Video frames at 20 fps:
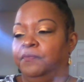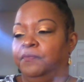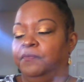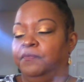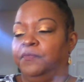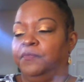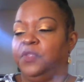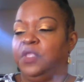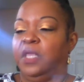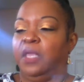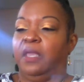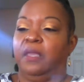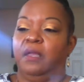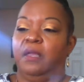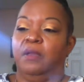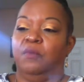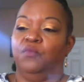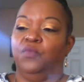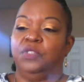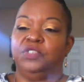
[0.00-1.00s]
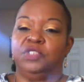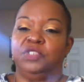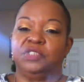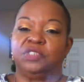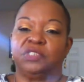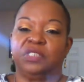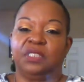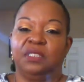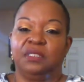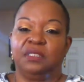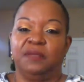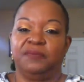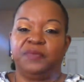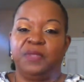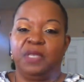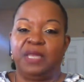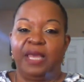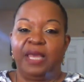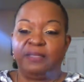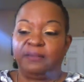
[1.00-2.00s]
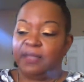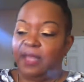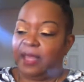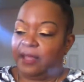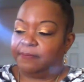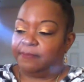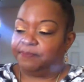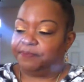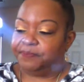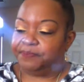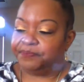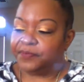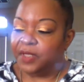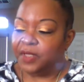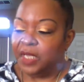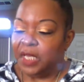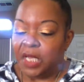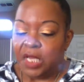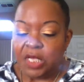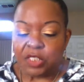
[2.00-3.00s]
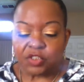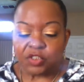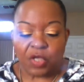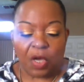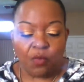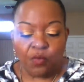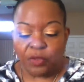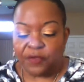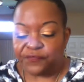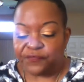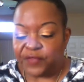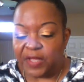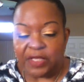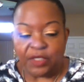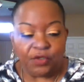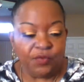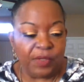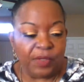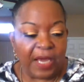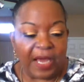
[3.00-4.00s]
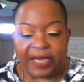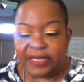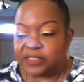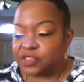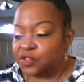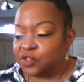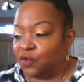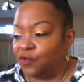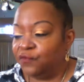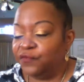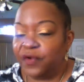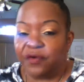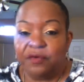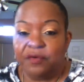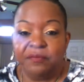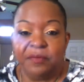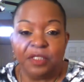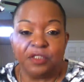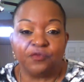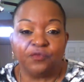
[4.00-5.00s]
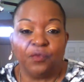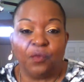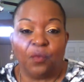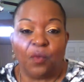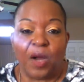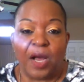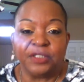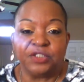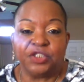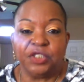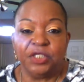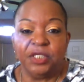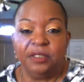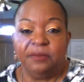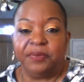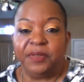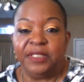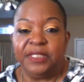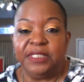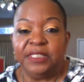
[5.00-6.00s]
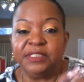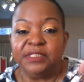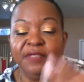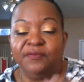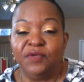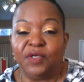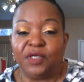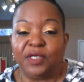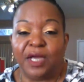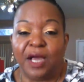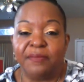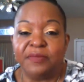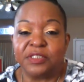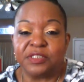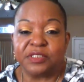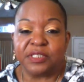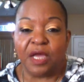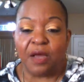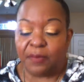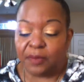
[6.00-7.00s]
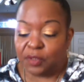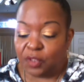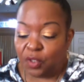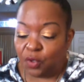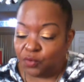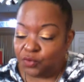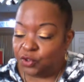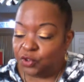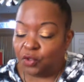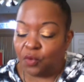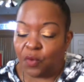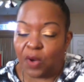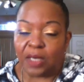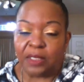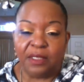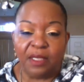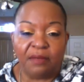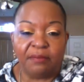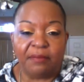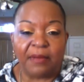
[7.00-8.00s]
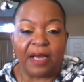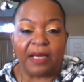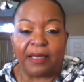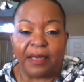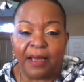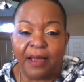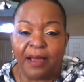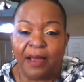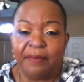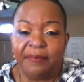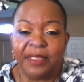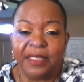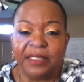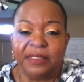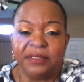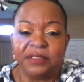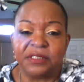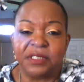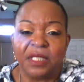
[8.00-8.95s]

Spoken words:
Yeah, we just set it up there like that. So I want to thank you guys so very much for watching. Please leave your comments down below. You know I love my comments.